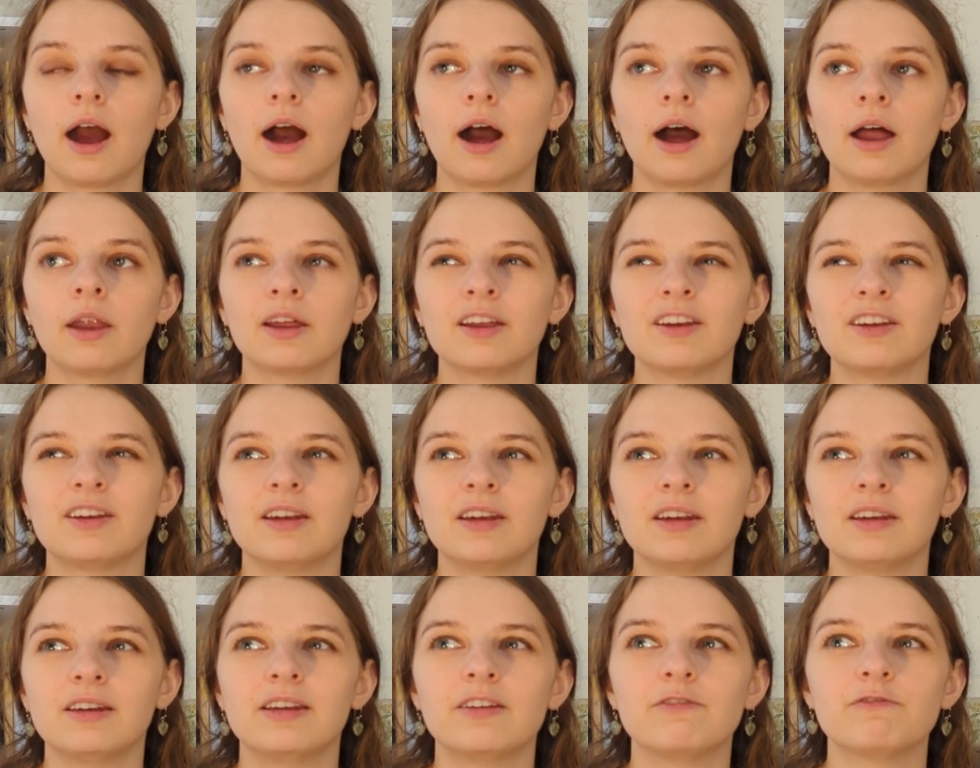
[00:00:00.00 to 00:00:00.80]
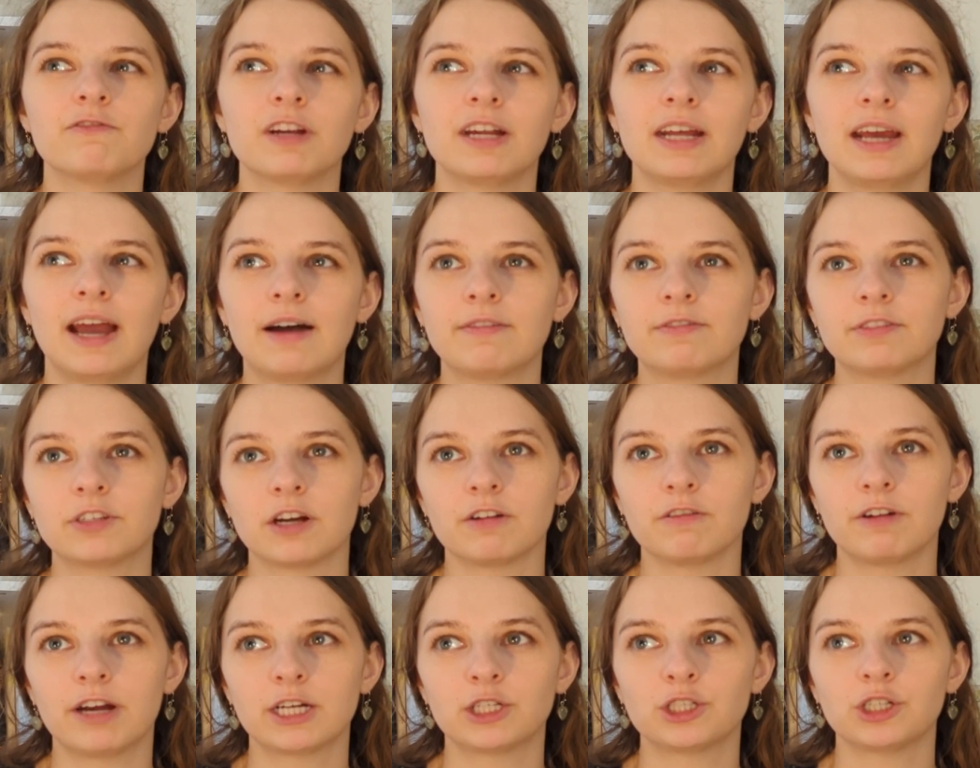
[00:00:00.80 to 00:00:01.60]
and I didn't really have
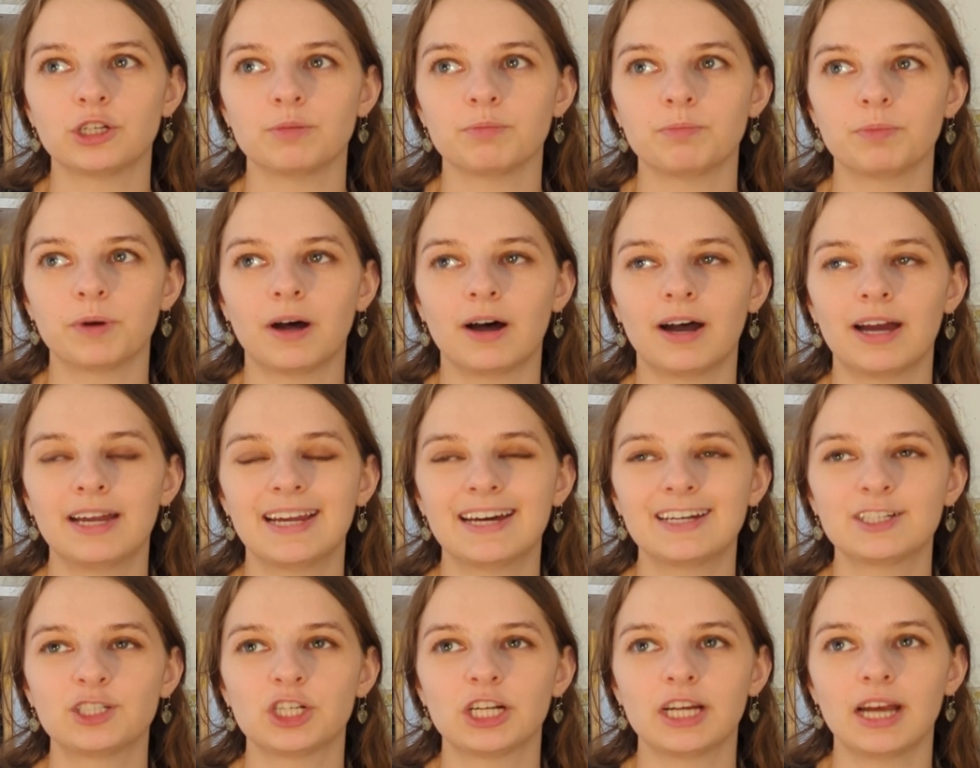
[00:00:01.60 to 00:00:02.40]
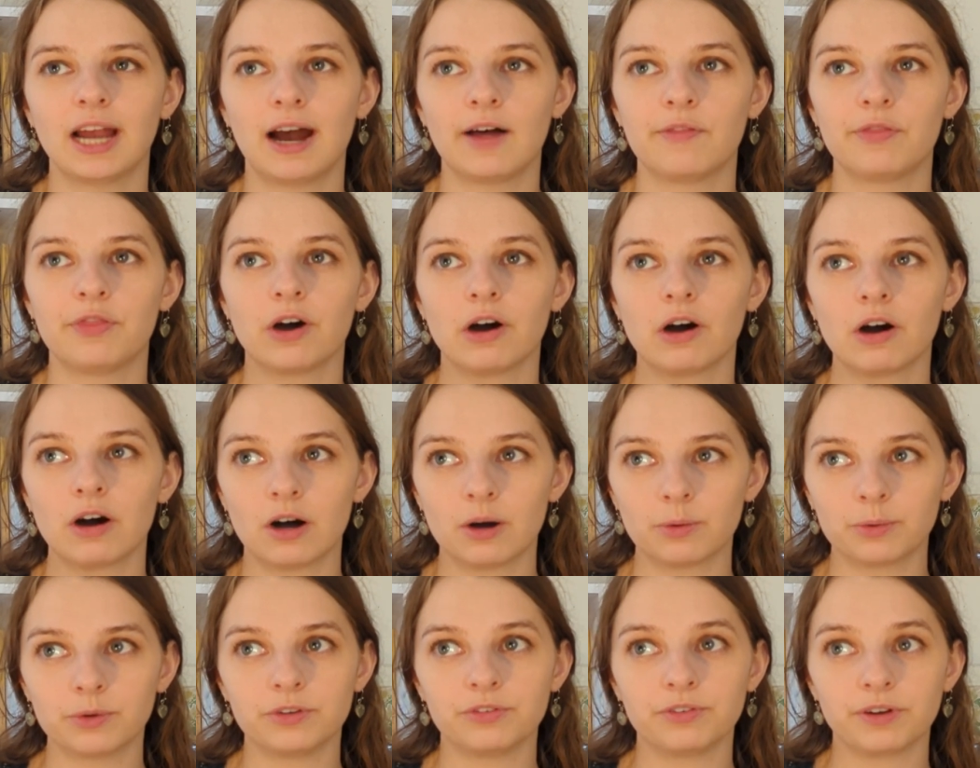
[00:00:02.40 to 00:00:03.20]
direction, but I'd actually had the
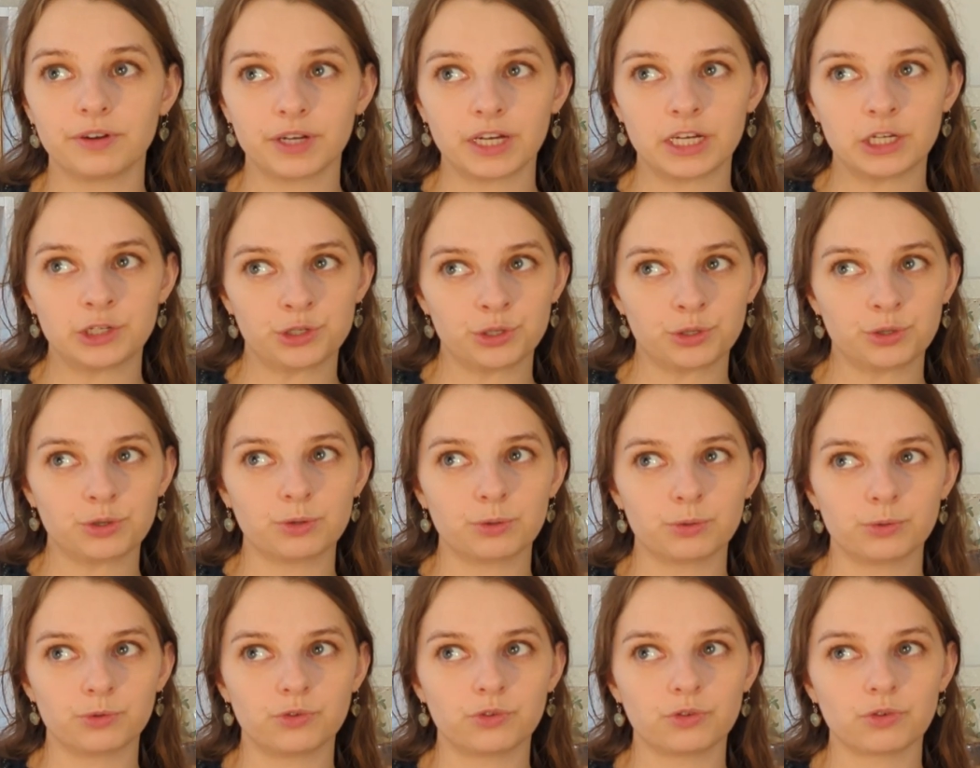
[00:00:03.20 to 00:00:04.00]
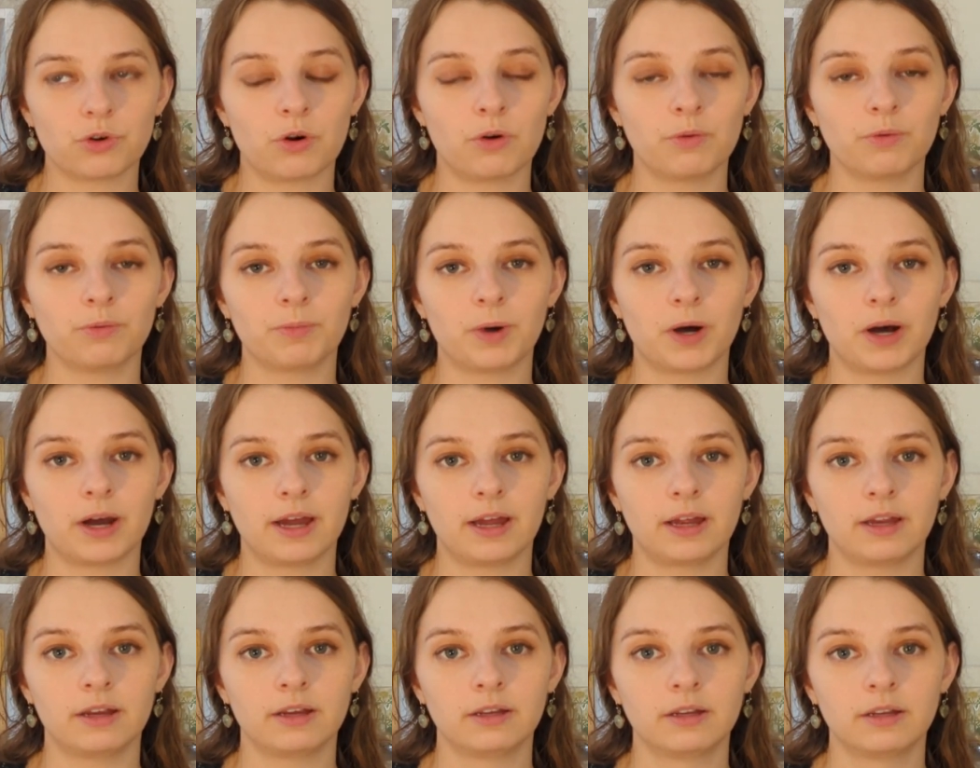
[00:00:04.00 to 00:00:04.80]
Heartwood Foundation course on
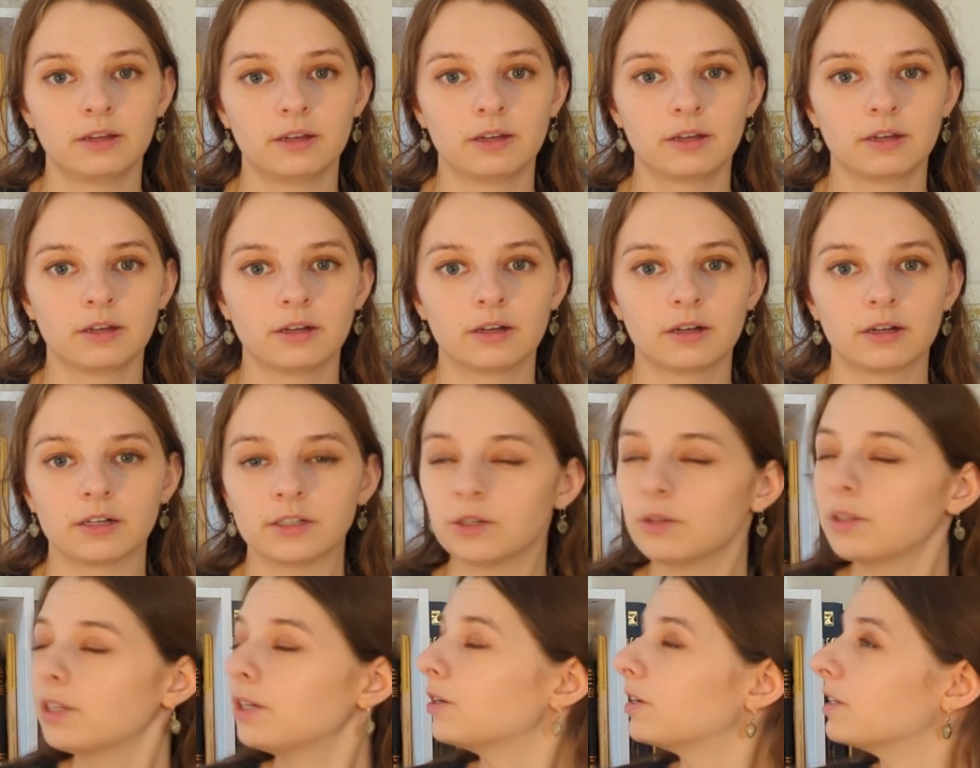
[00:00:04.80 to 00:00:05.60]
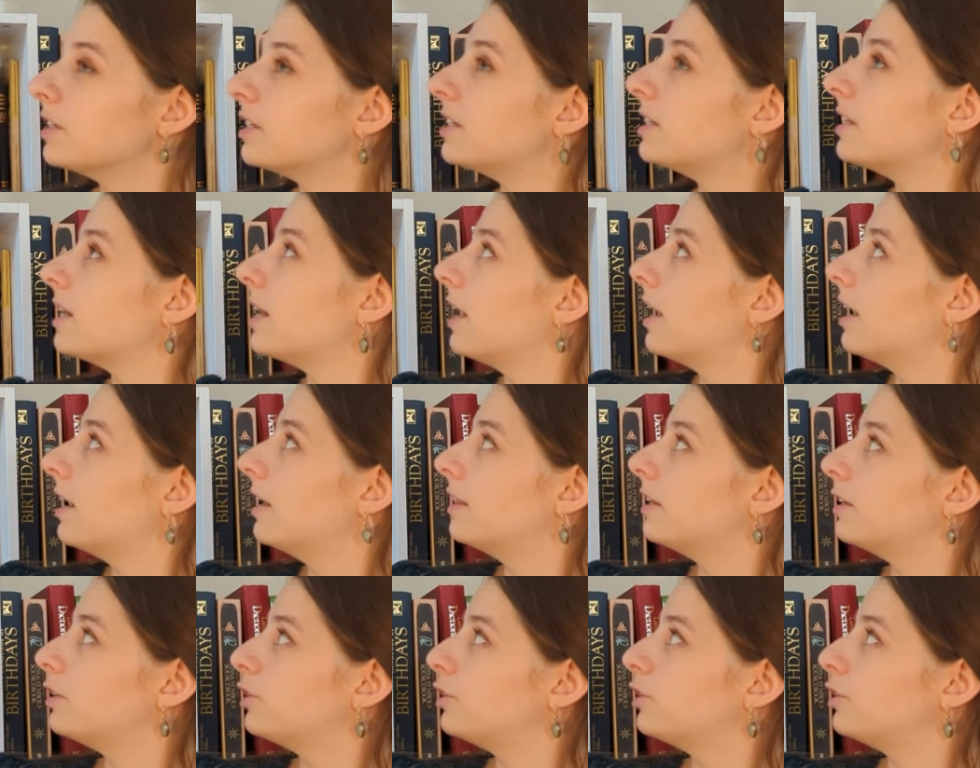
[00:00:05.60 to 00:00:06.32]
my, I don't think you can see it in this